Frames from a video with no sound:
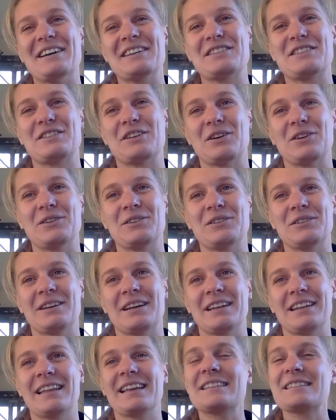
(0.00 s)
So
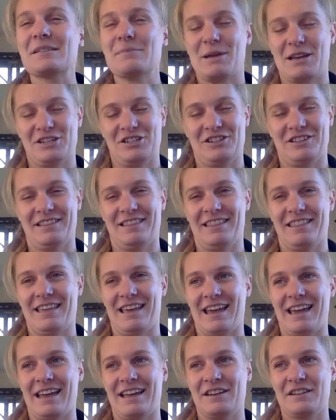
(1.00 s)
let's imagine
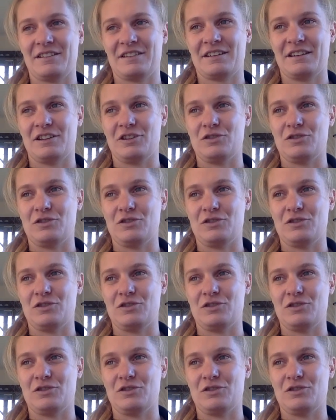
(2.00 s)
that